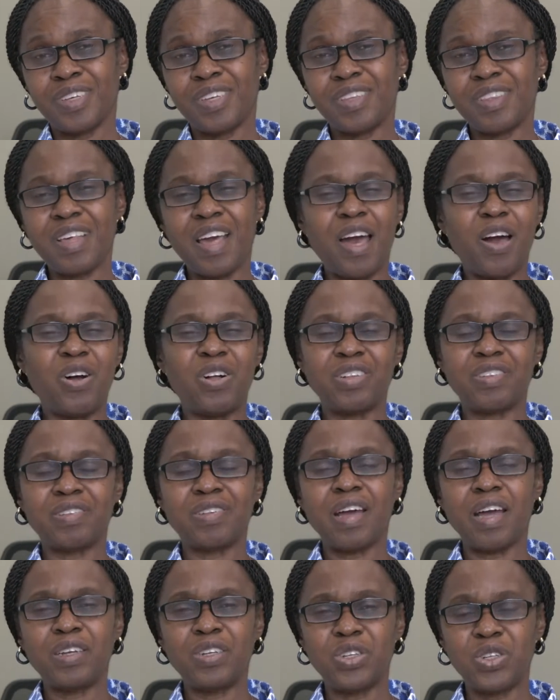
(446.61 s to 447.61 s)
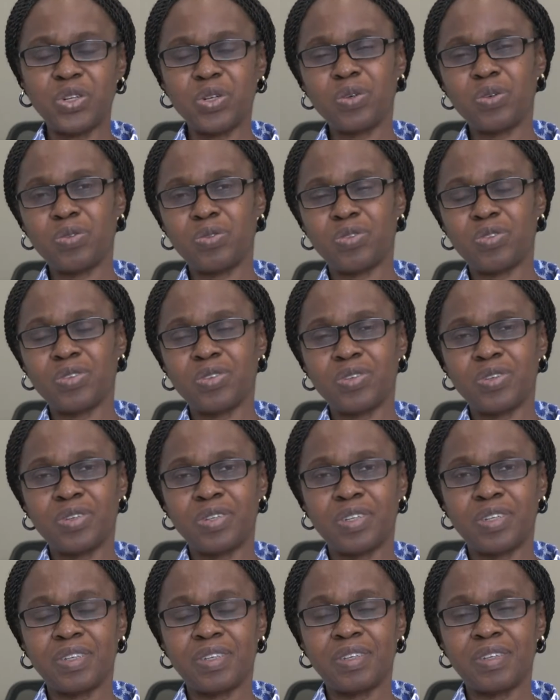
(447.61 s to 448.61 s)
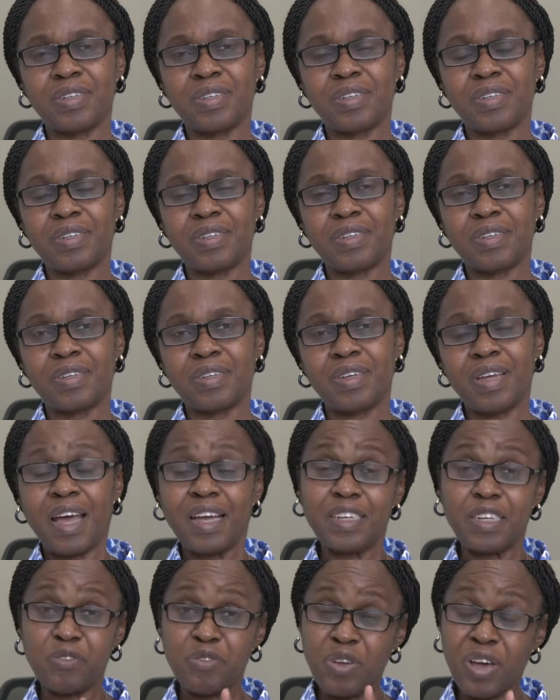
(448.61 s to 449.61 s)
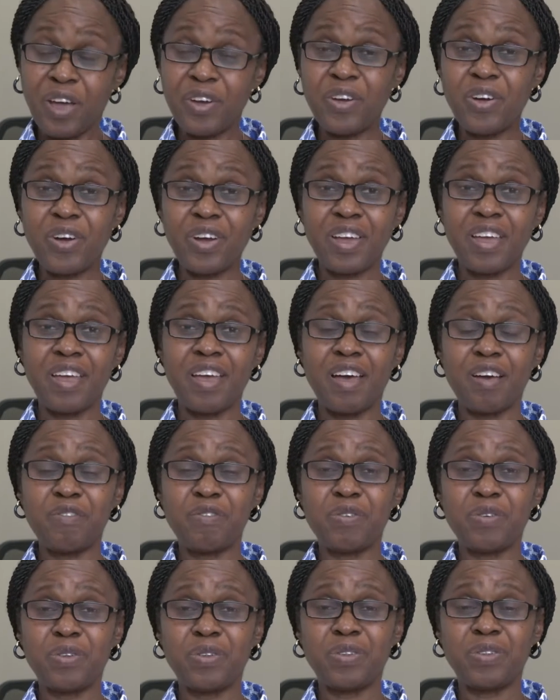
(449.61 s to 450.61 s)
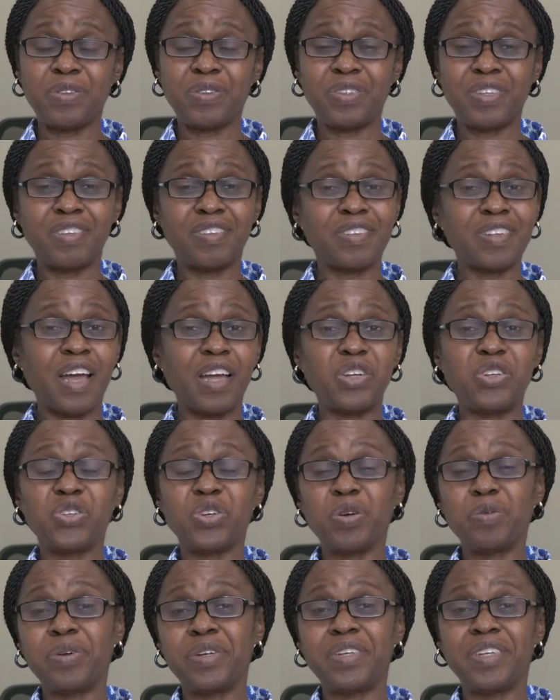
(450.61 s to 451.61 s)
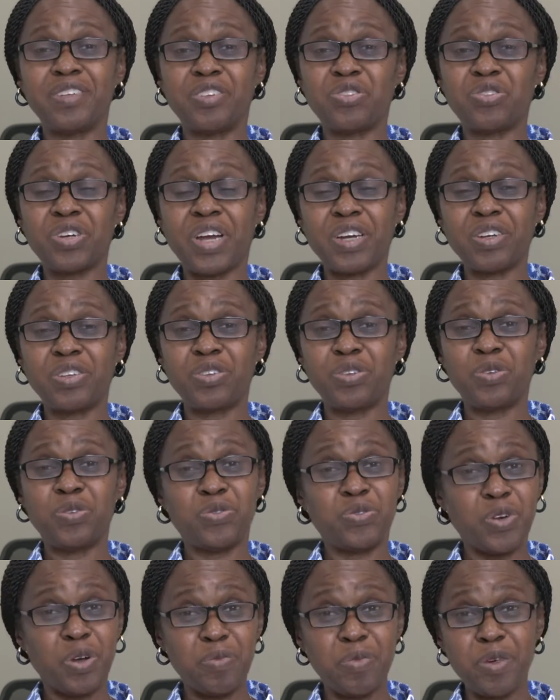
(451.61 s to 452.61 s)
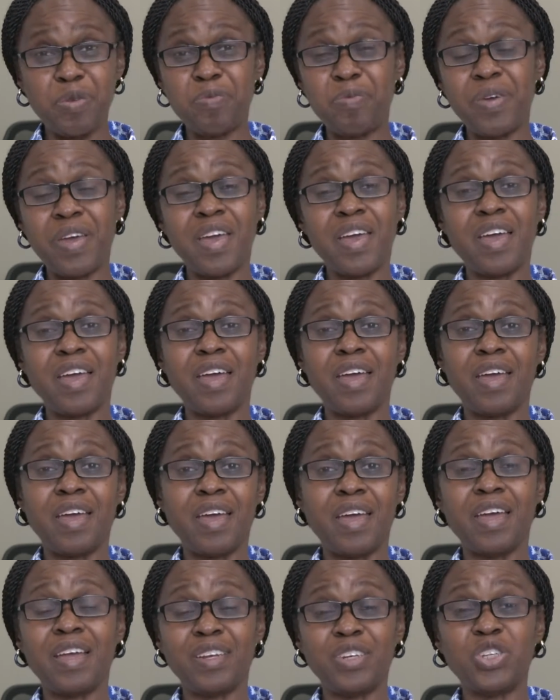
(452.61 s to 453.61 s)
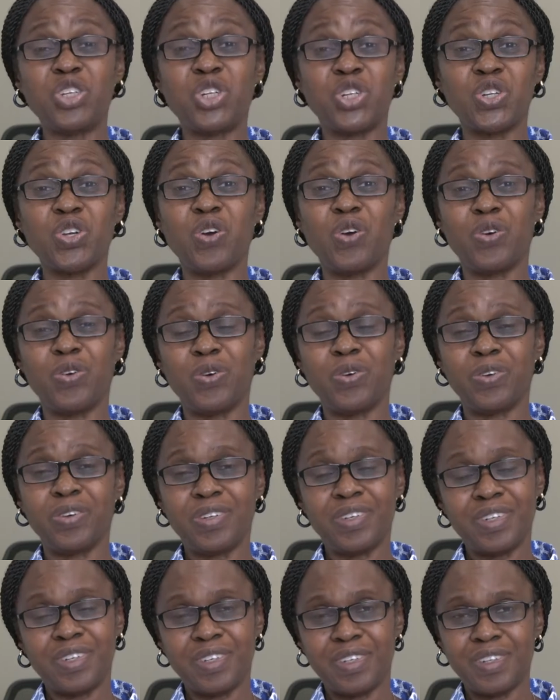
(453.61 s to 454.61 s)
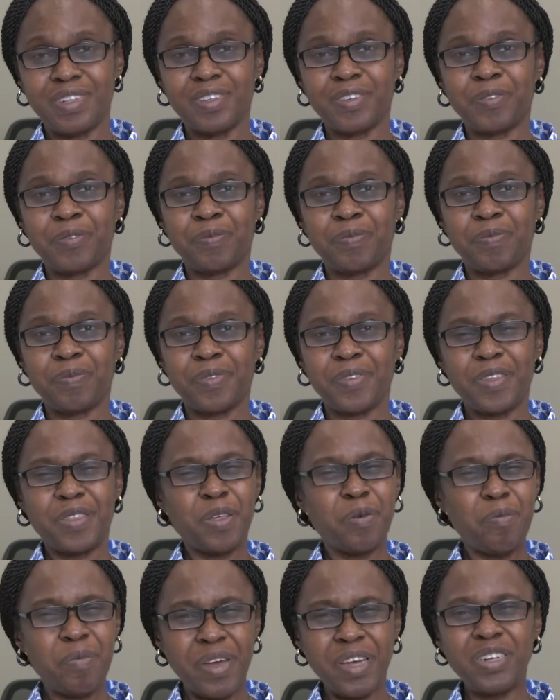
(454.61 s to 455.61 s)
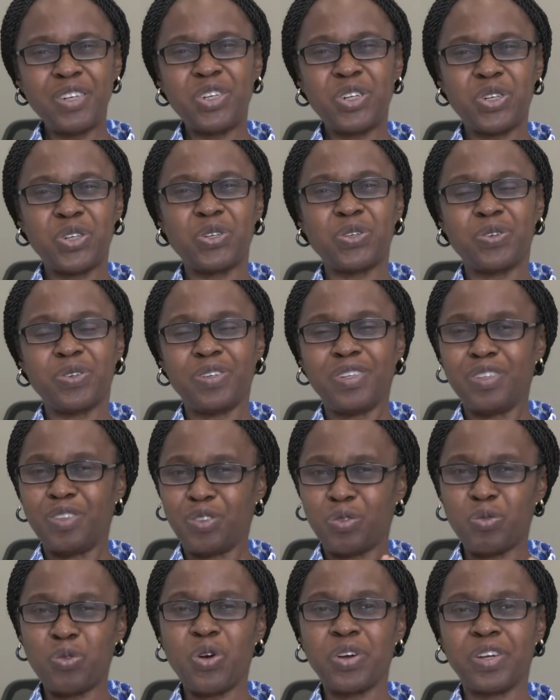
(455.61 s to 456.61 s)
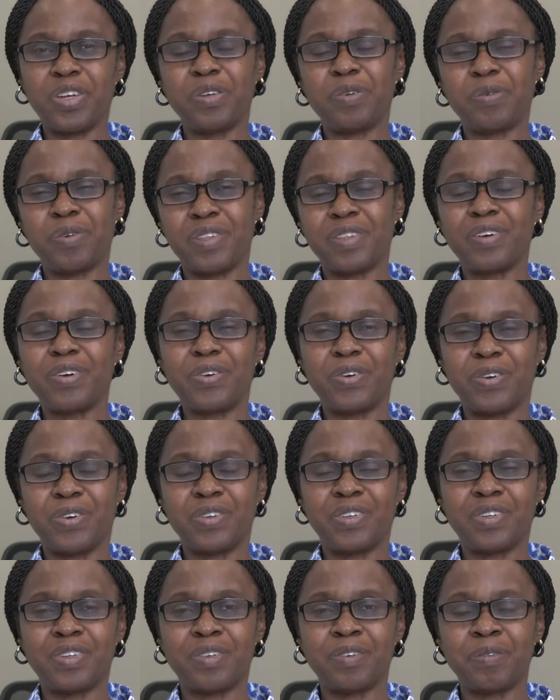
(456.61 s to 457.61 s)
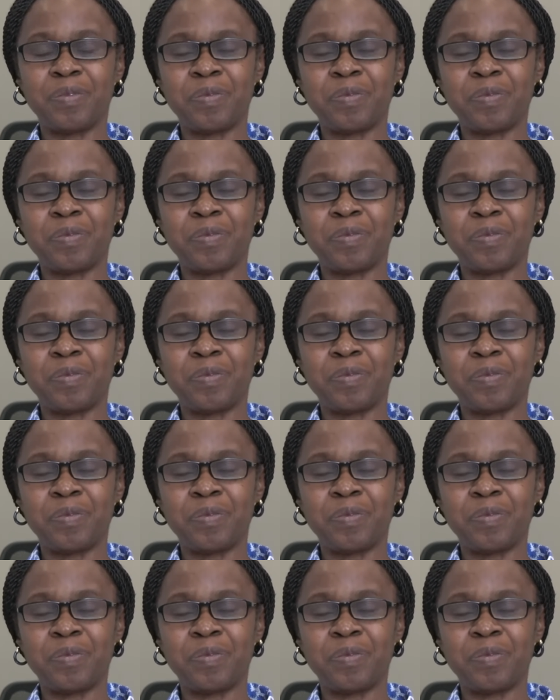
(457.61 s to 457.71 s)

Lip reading: They are all sideshows. And if you are not careful, the sideshow will distract you from the main show. The main show is walking with God.